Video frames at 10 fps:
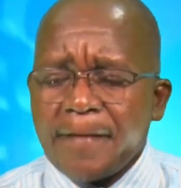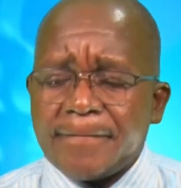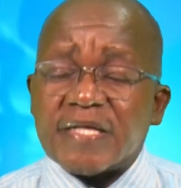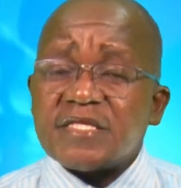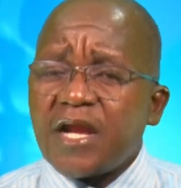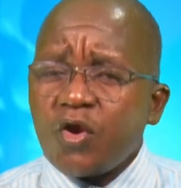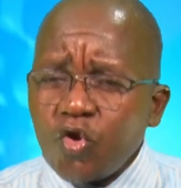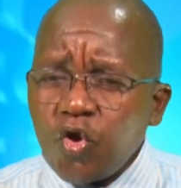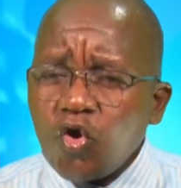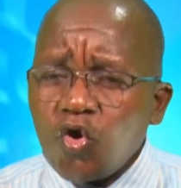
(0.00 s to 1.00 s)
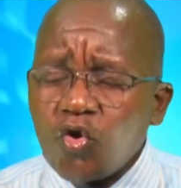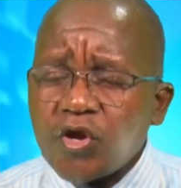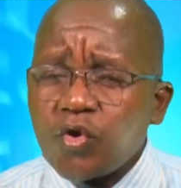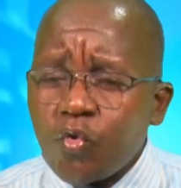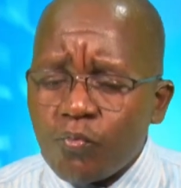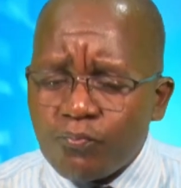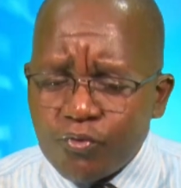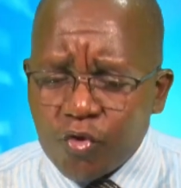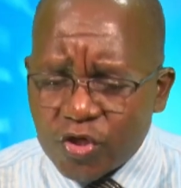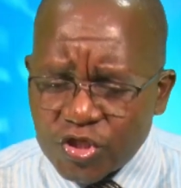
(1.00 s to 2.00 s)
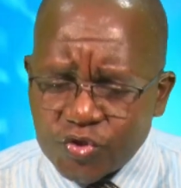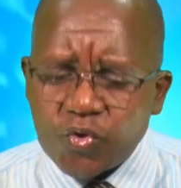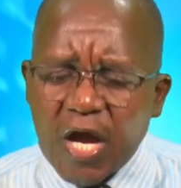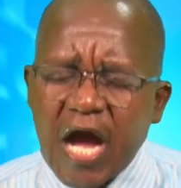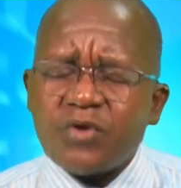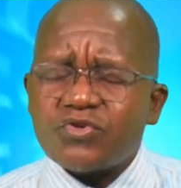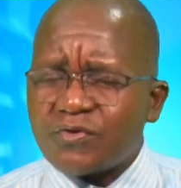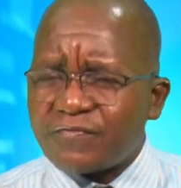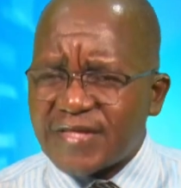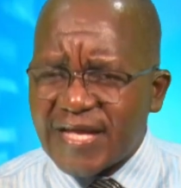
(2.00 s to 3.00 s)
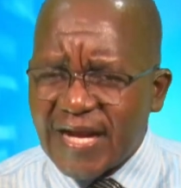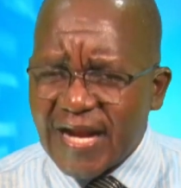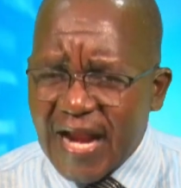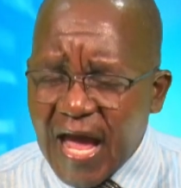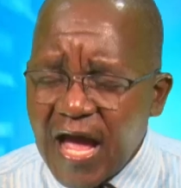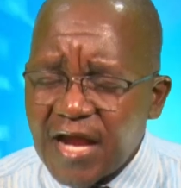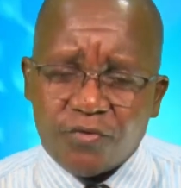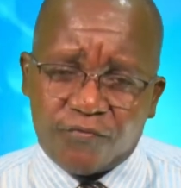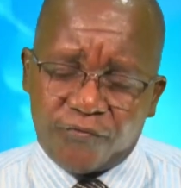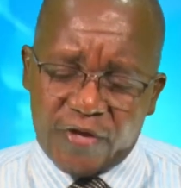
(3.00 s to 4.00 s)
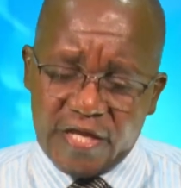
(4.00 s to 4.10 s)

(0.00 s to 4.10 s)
"But the Lord who brought you out of the land of